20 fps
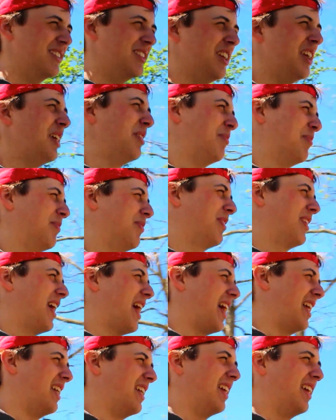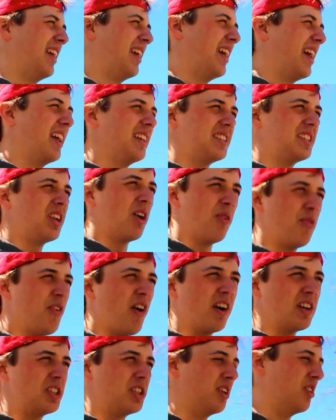Jeep, and it's still
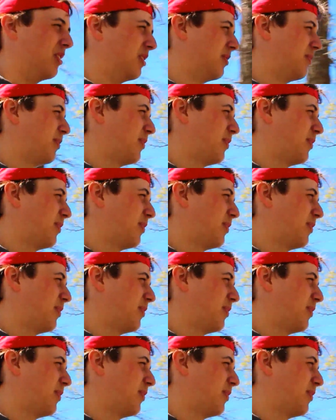functional.